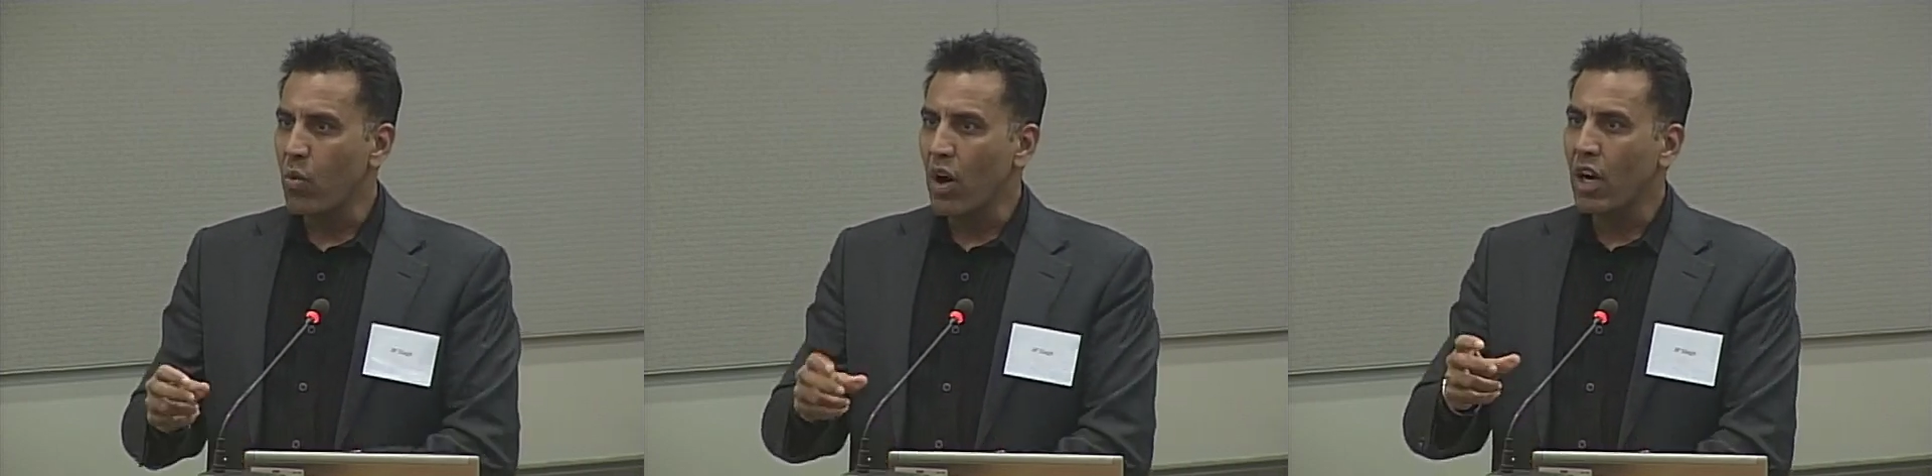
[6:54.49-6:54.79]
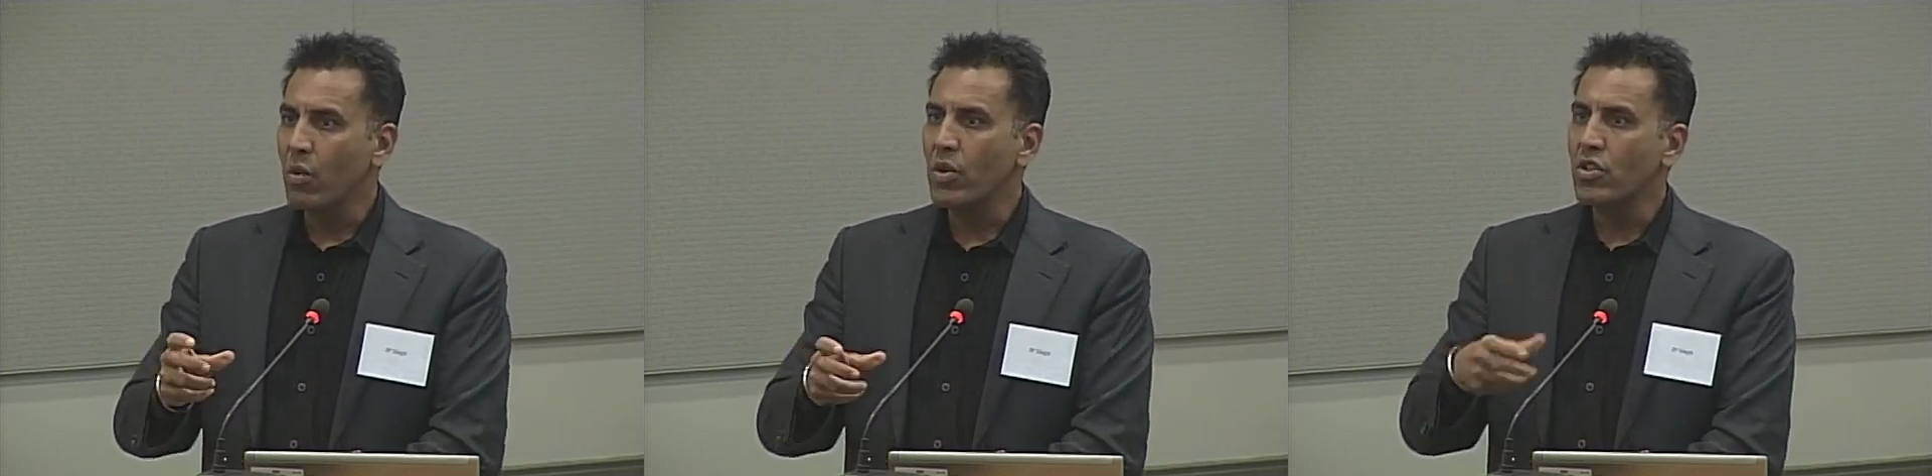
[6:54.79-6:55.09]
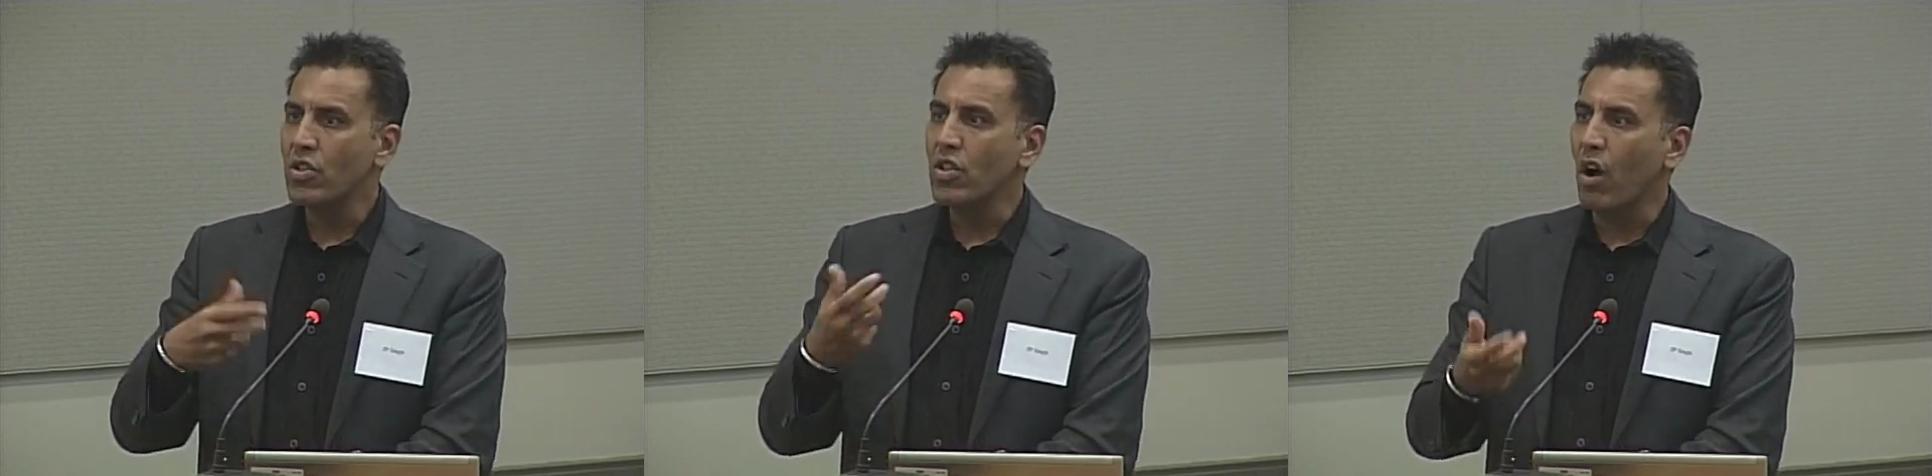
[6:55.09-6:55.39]
the
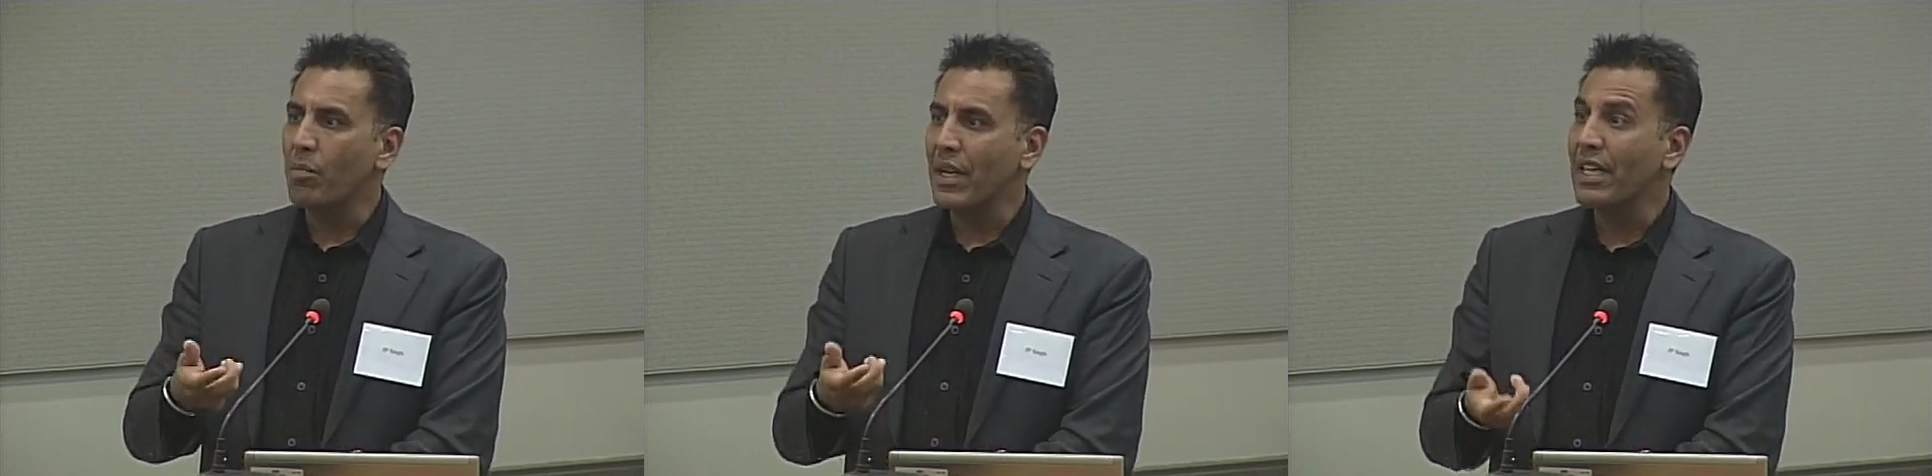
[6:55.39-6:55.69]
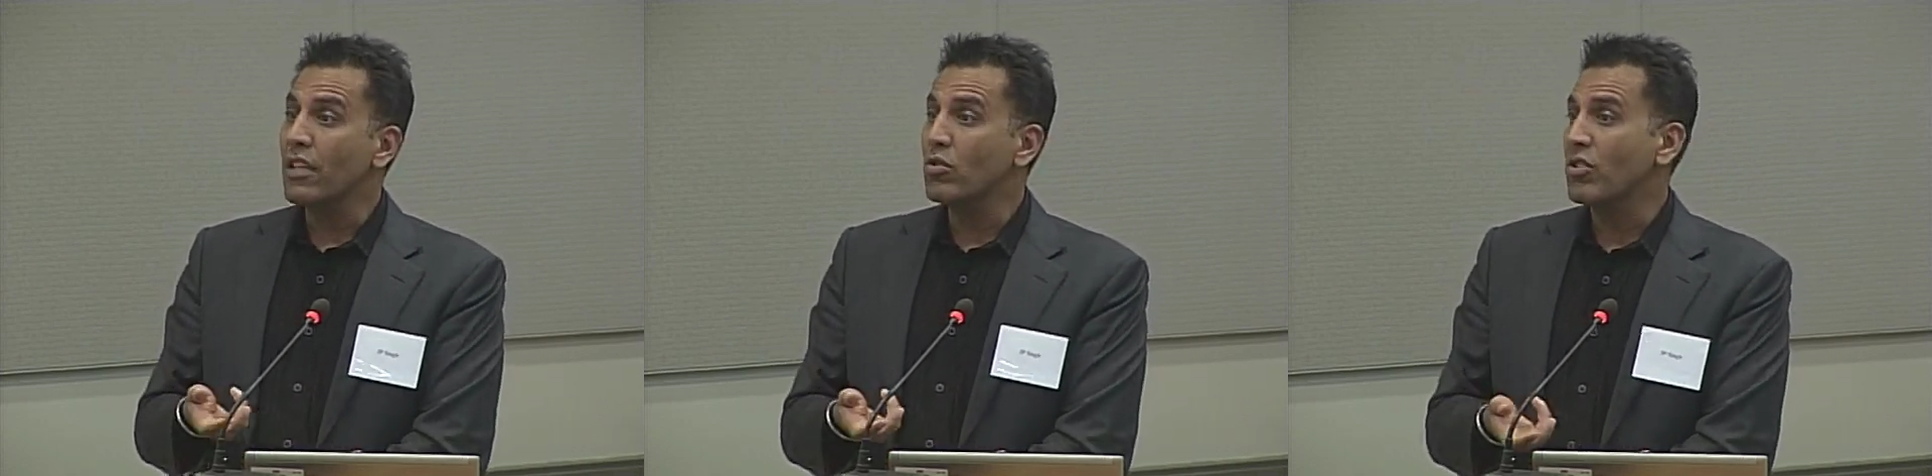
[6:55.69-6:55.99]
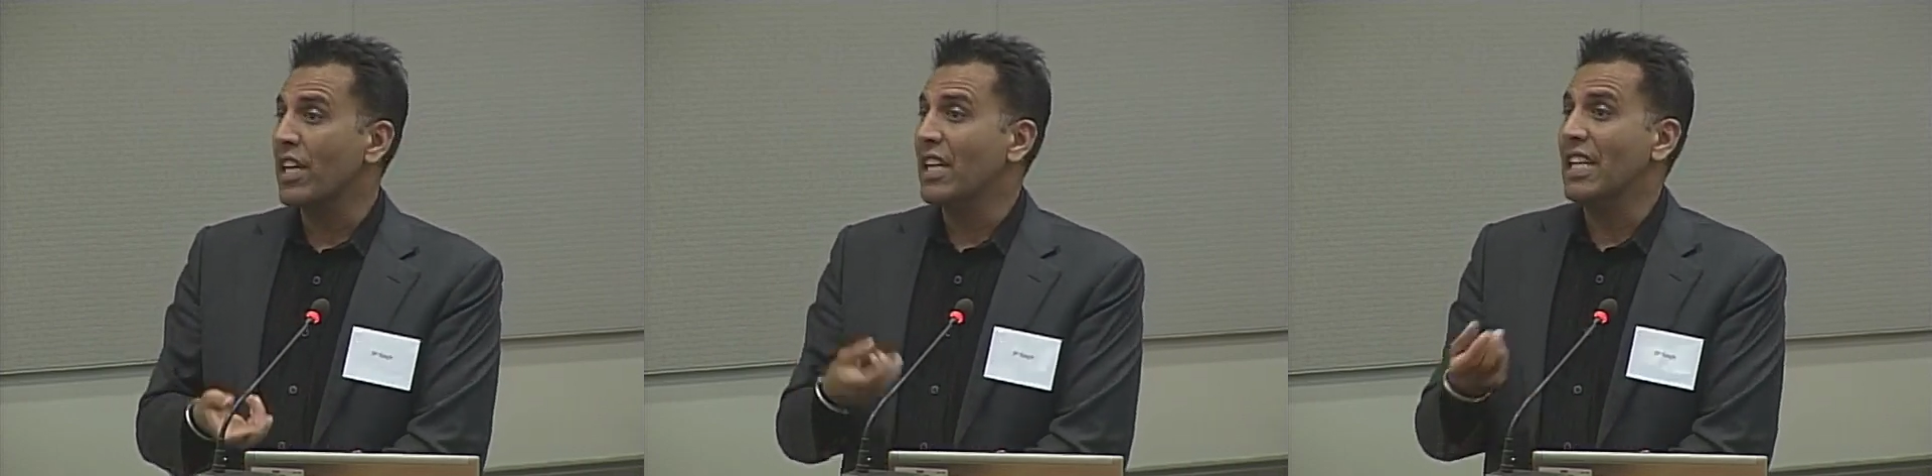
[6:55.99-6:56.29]
work which is now
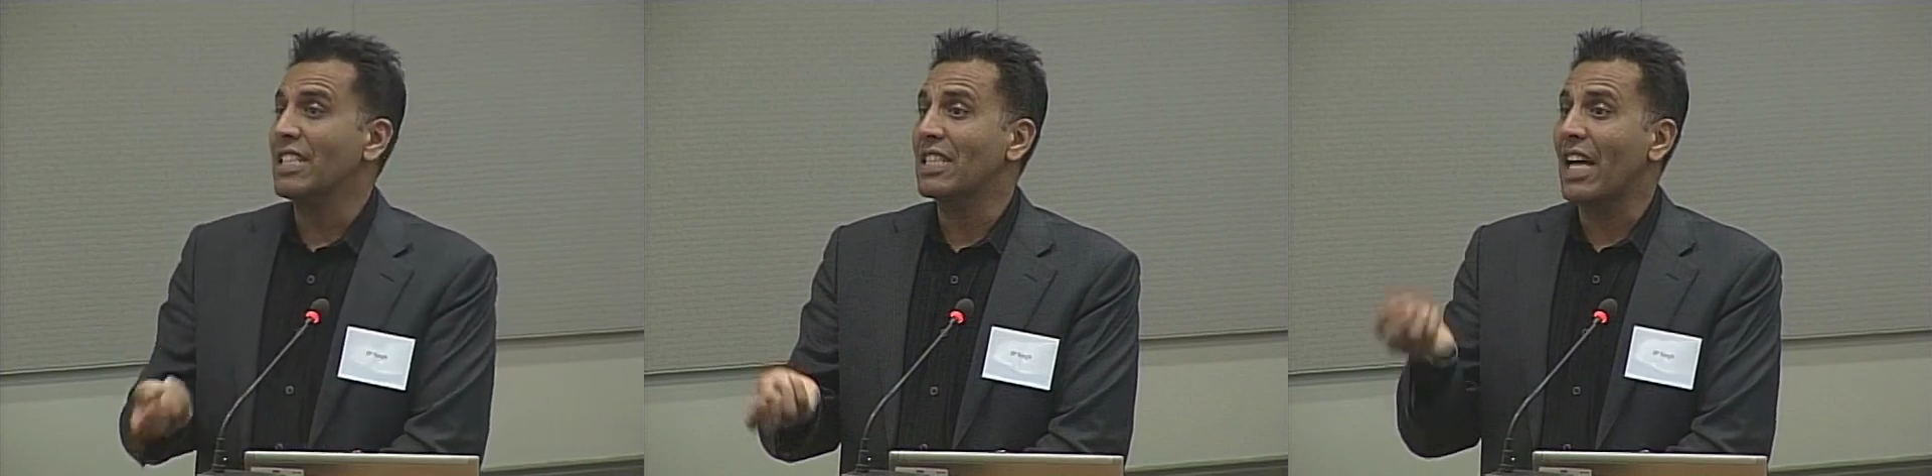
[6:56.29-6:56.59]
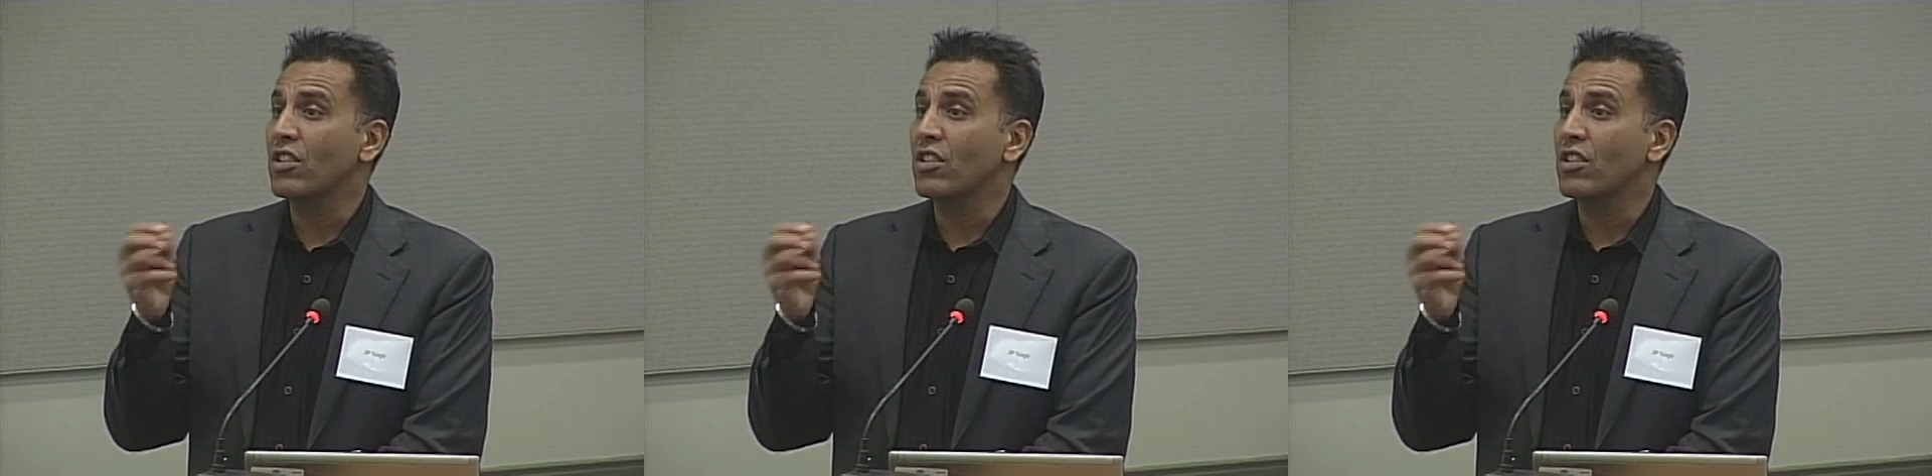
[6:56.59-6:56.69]
beginning to take